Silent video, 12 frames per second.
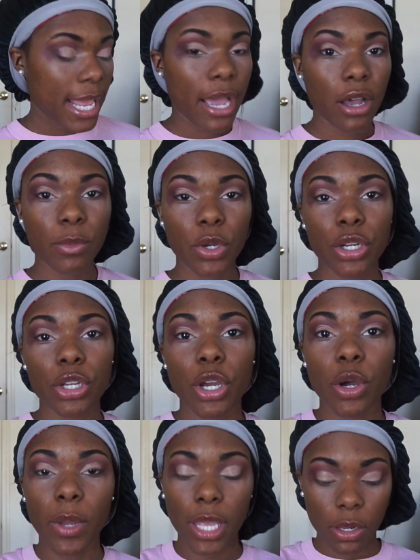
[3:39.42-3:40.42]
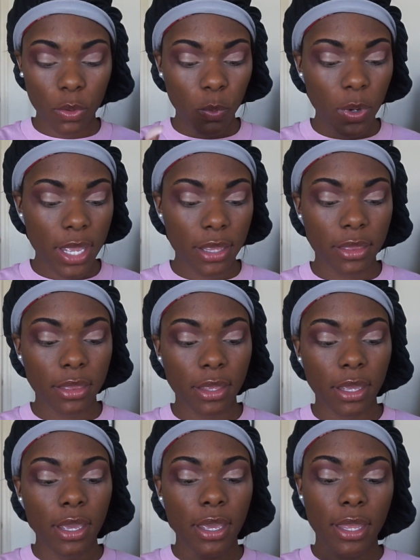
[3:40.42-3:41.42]
Now I'm gonna go in with
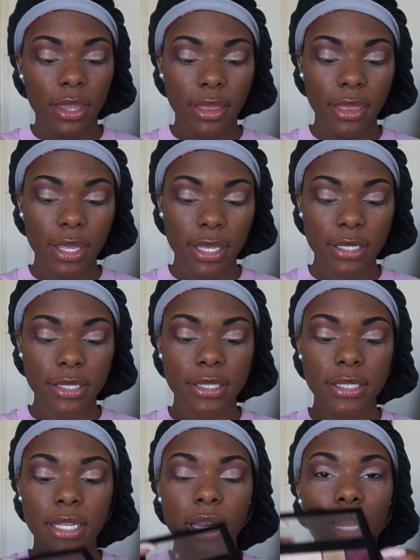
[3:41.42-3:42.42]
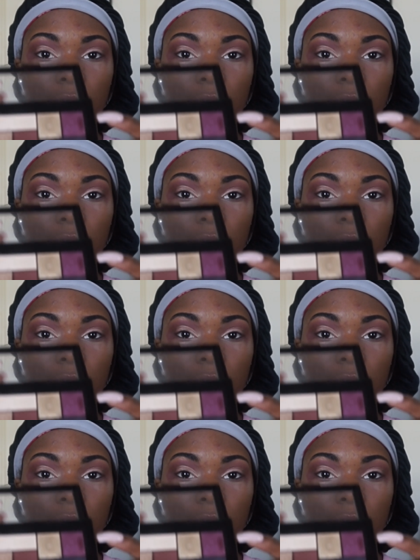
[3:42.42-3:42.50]
this